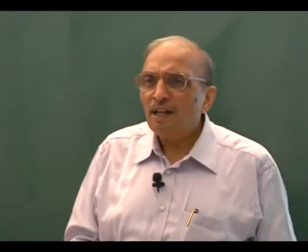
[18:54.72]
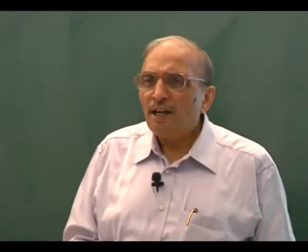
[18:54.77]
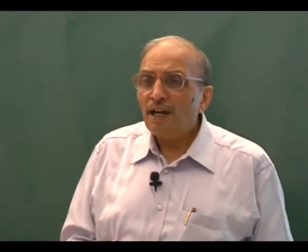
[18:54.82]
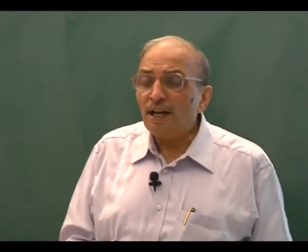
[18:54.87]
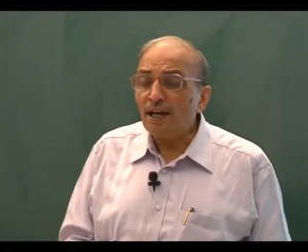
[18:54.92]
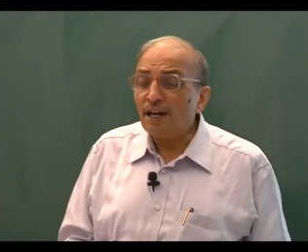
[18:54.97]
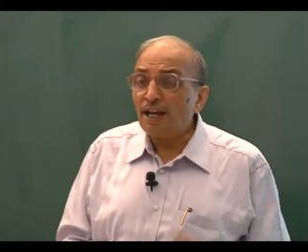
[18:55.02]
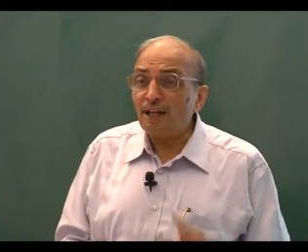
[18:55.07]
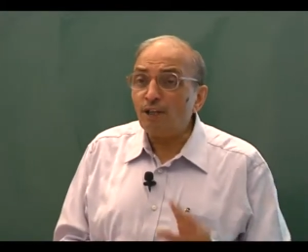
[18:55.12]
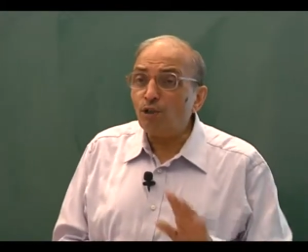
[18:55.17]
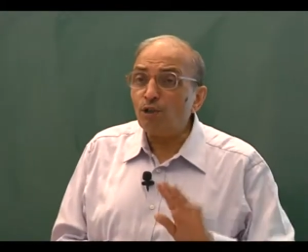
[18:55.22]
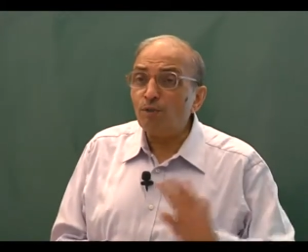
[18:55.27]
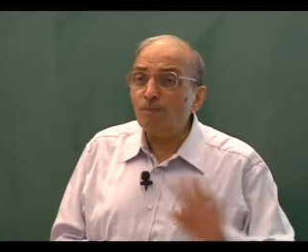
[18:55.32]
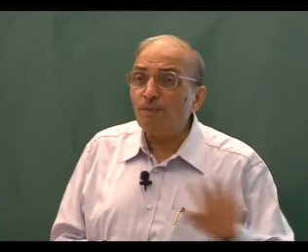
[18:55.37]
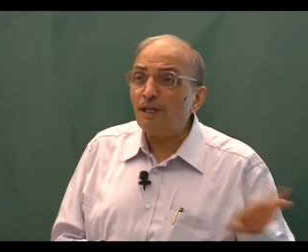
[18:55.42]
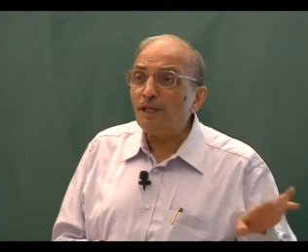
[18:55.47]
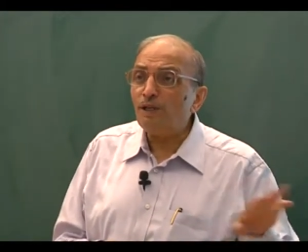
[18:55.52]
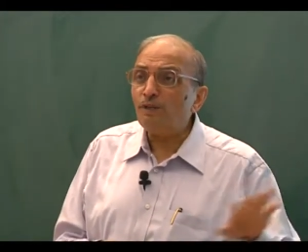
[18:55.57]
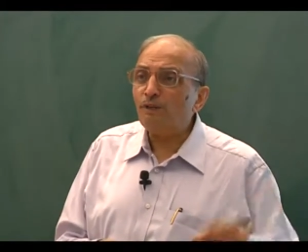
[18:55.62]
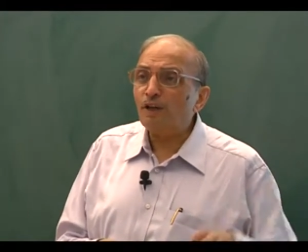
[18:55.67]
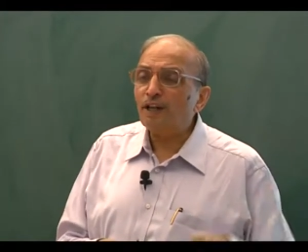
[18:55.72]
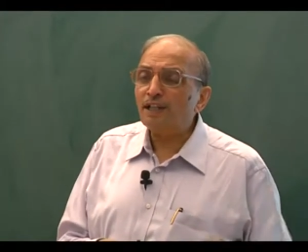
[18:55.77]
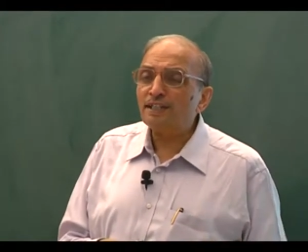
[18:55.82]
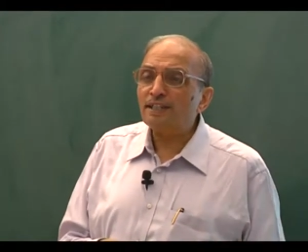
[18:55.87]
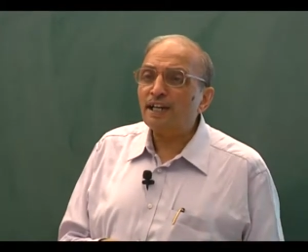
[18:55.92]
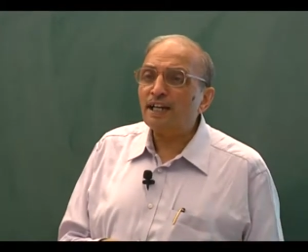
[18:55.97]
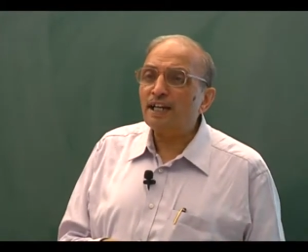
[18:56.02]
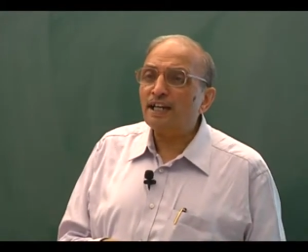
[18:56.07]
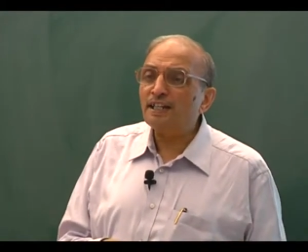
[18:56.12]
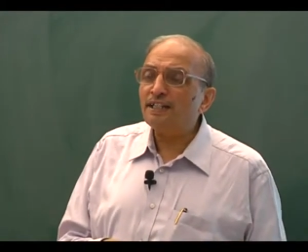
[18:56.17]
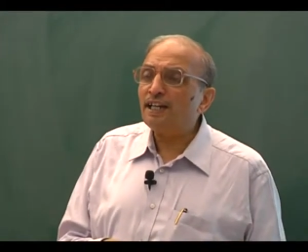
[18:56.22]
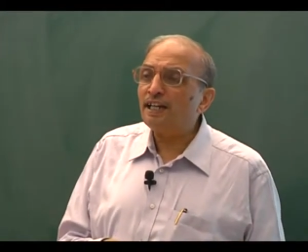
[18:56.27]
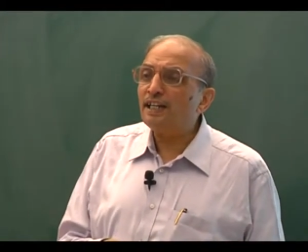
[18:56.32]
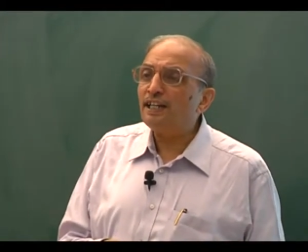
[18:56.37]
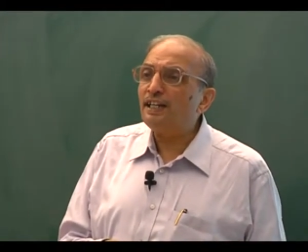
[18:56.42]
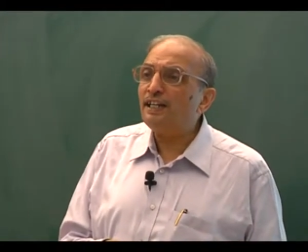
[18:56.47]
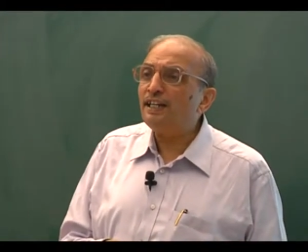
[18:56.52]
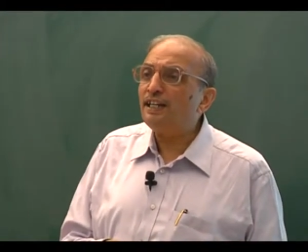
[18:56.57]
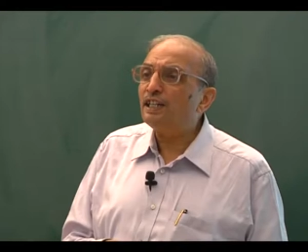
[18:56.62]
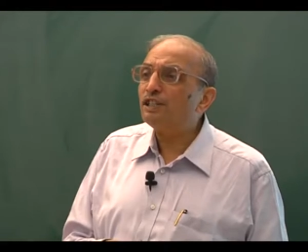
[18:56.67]
and i don't believe for a second that
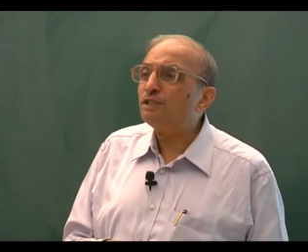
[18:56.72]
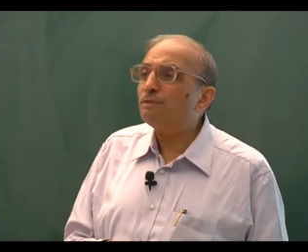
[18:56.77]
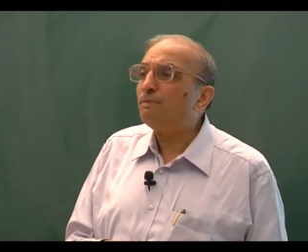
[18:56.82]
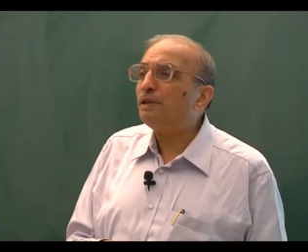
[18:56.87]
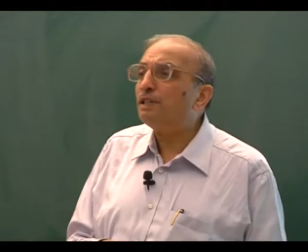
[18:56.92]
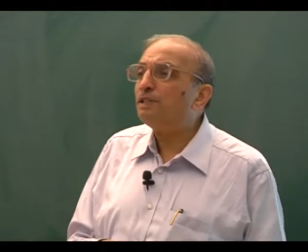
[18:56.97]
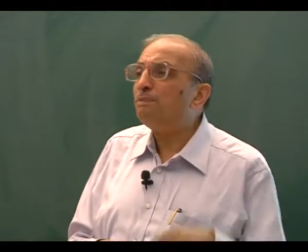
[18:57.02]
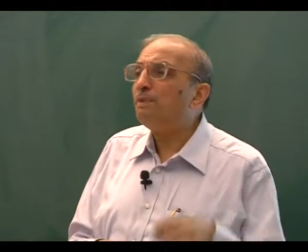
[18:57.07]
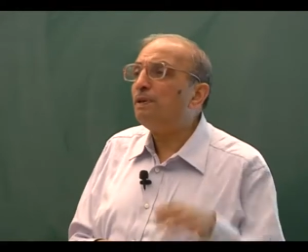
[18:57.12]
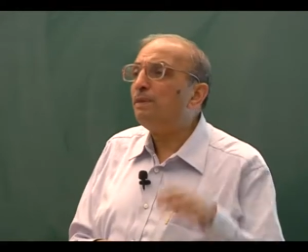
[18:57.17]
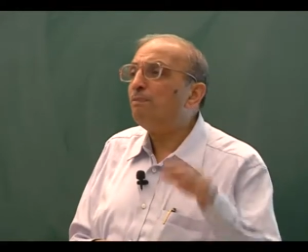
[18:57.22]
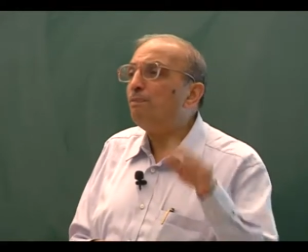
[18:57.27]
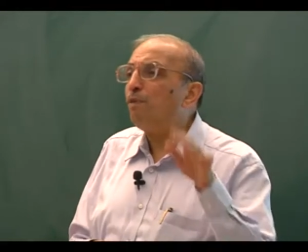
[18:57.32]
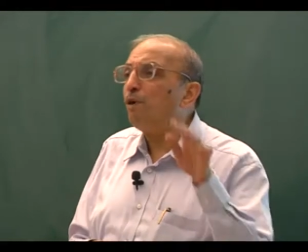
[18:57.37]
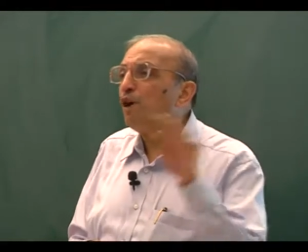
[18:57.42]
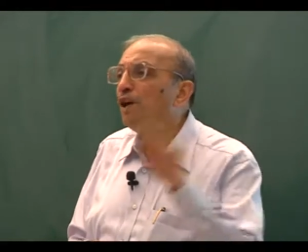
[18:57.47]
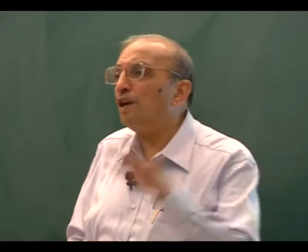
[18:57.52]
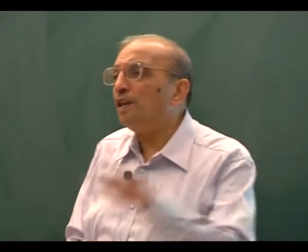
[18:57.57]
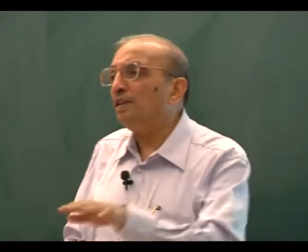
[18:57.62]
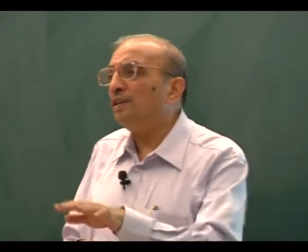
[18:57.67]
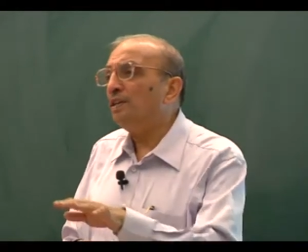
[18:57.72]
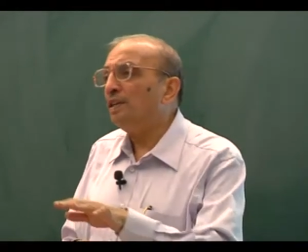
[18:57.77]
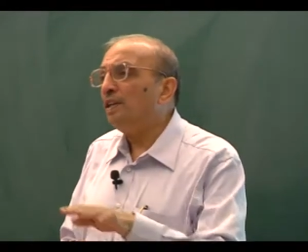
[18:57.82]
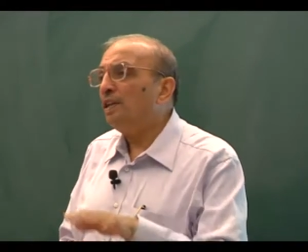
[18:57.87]
leaders must be born